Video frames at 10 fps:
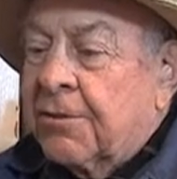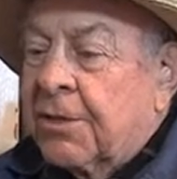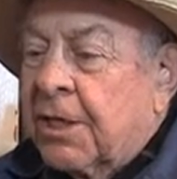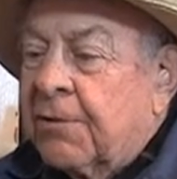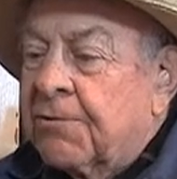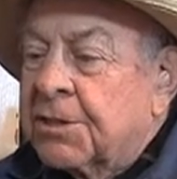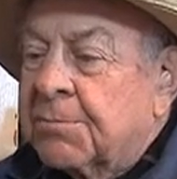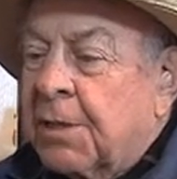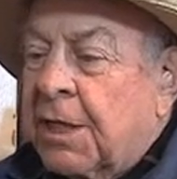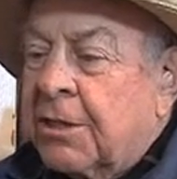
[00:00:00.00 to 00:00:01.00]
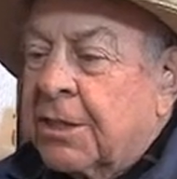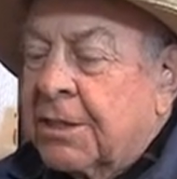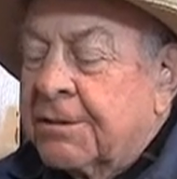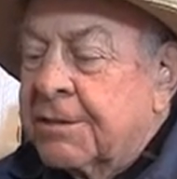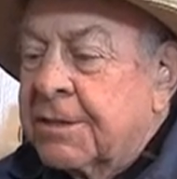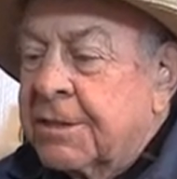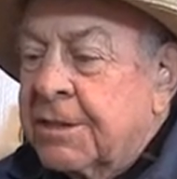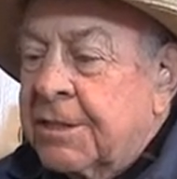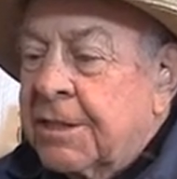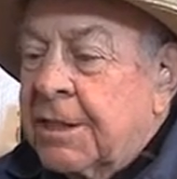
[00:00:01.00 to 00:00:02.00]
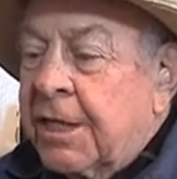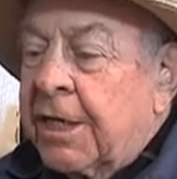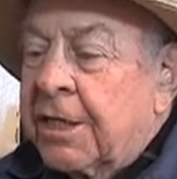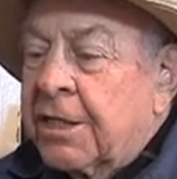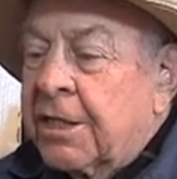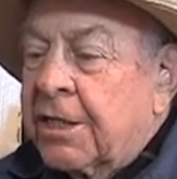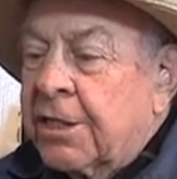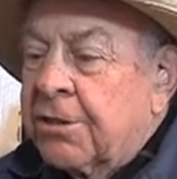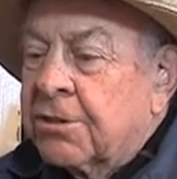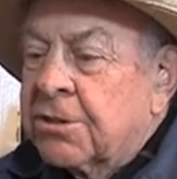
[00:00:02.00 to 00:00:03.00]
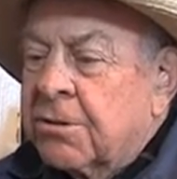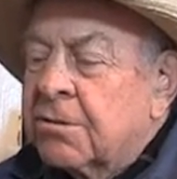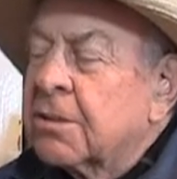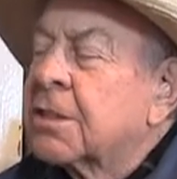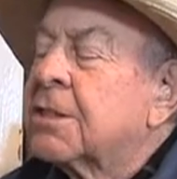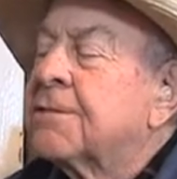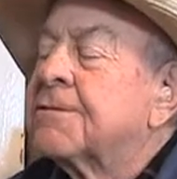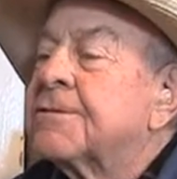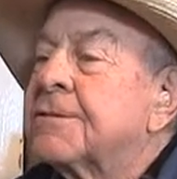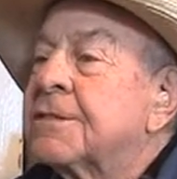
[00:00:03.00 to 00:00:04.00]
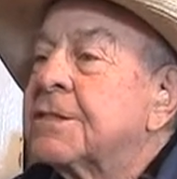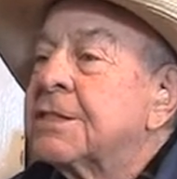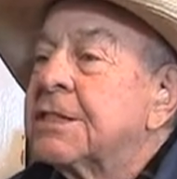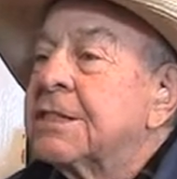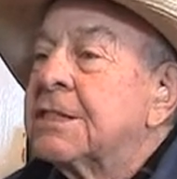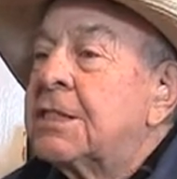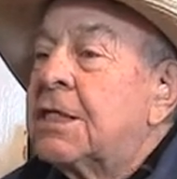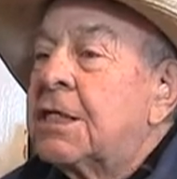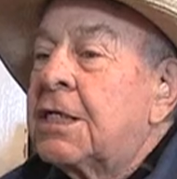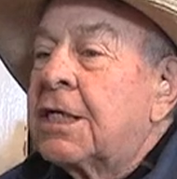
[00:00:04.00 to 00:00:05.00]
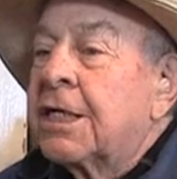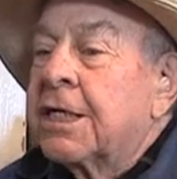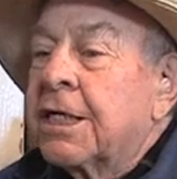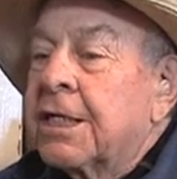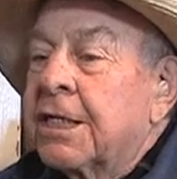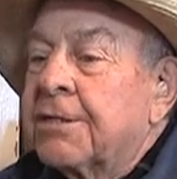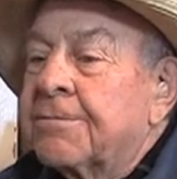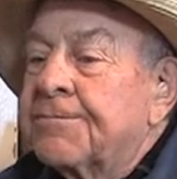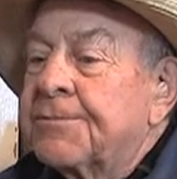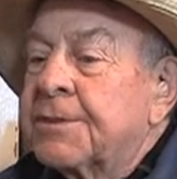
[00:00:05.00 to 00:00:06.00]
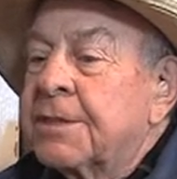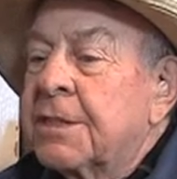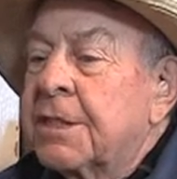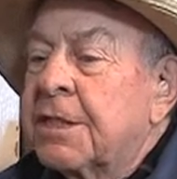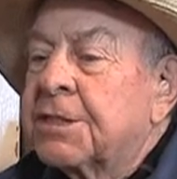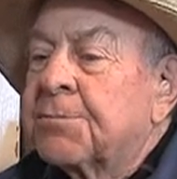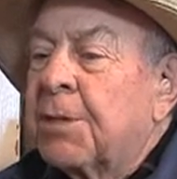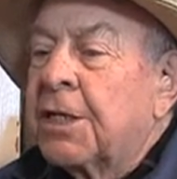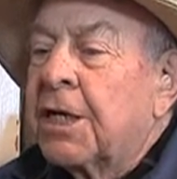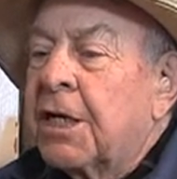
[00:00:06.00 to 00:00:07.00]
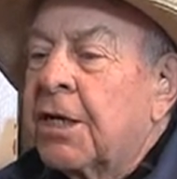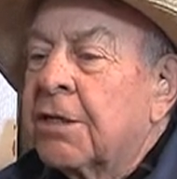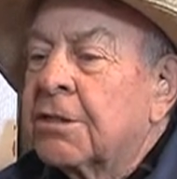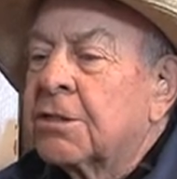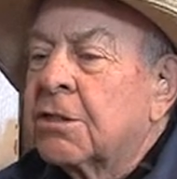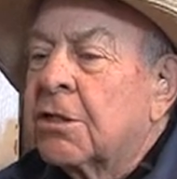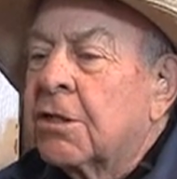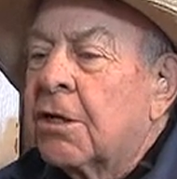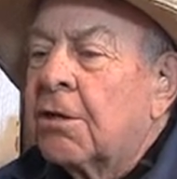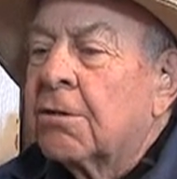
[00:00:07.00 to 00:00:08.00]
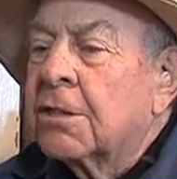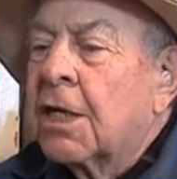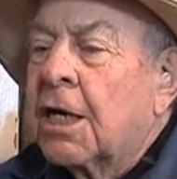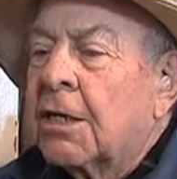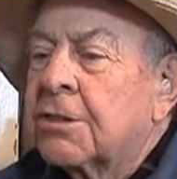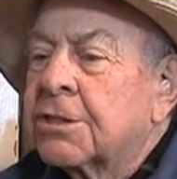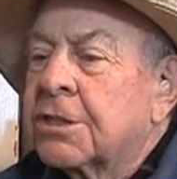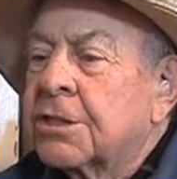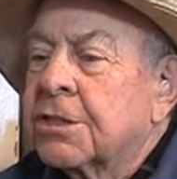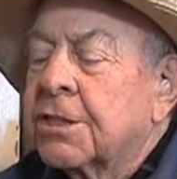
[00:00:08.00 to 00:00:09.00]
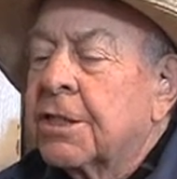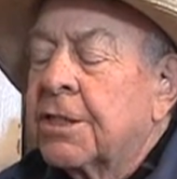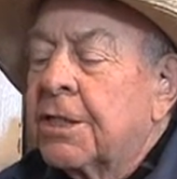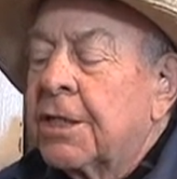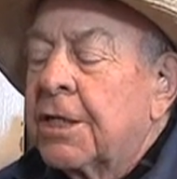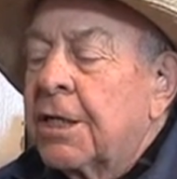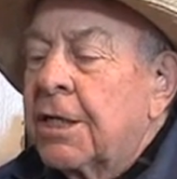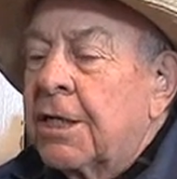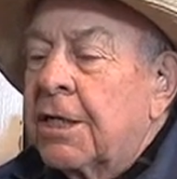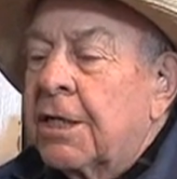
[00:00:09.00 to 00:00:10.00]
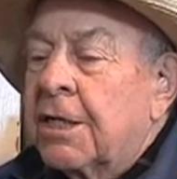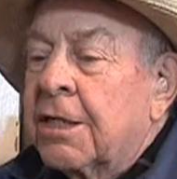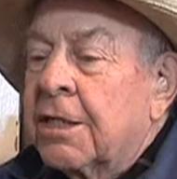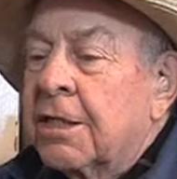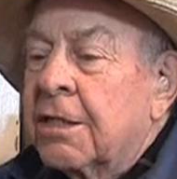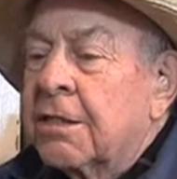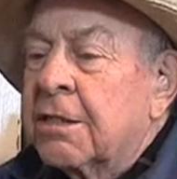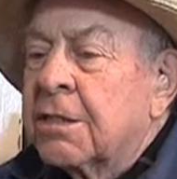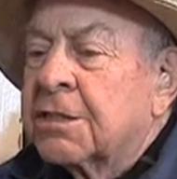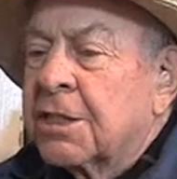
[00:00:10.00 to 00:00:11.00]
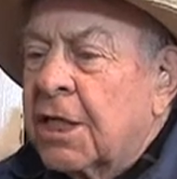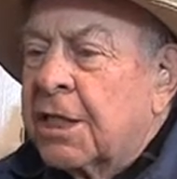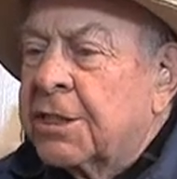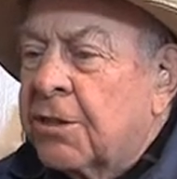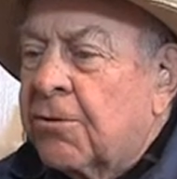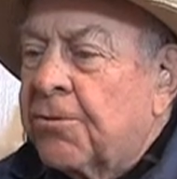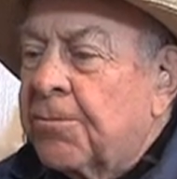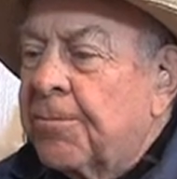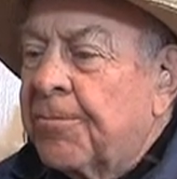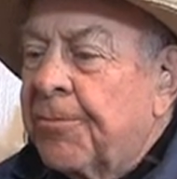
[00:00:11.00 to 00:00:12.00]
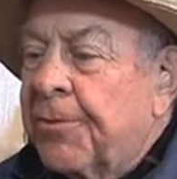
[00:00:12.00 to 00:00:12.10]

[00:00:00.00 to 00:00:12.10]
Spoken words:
When I was about 8, 9 years old, and it's made out of sod logged houses, and it's a nice home.